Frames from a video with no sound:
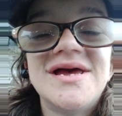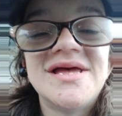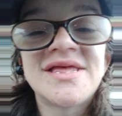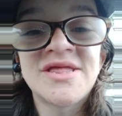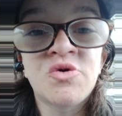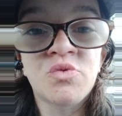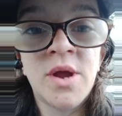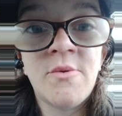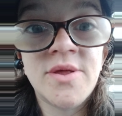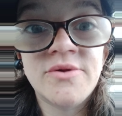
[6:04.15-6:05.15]
this is great
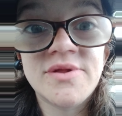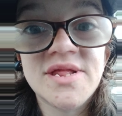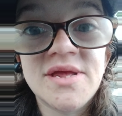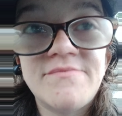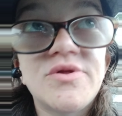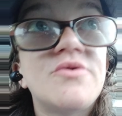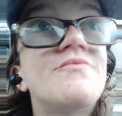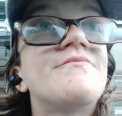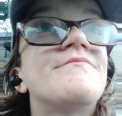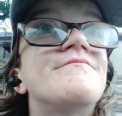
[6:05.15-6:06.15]
weather to sleep to.
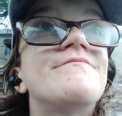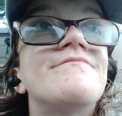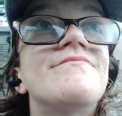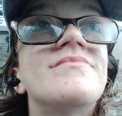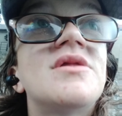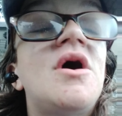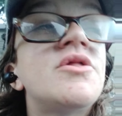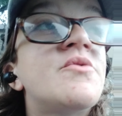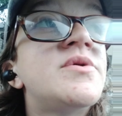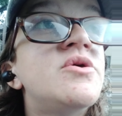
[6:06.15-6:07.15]

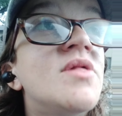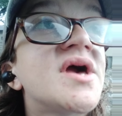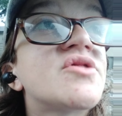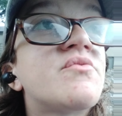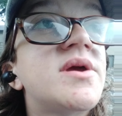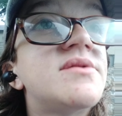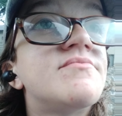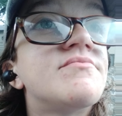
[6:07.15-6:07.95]
Although, we do like the rain.